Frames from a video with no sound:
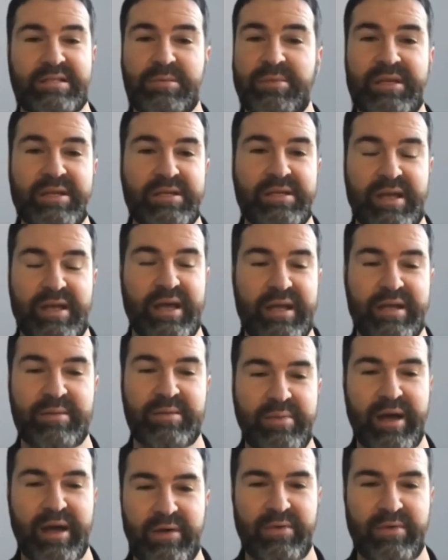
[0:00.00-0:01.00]
to be excited
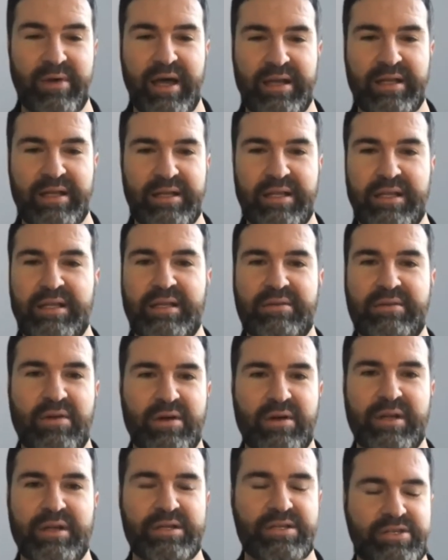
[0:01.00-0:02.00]
about, right, in any of
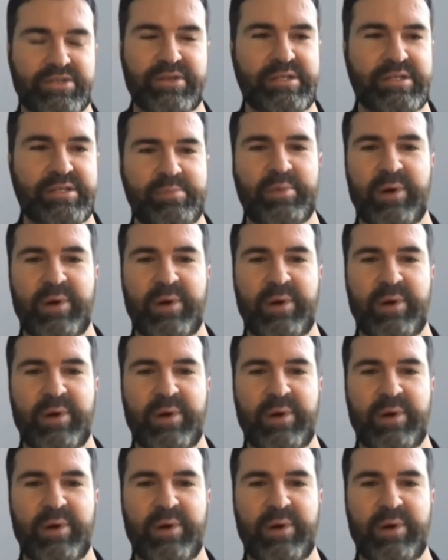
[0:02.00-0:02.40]
our industries.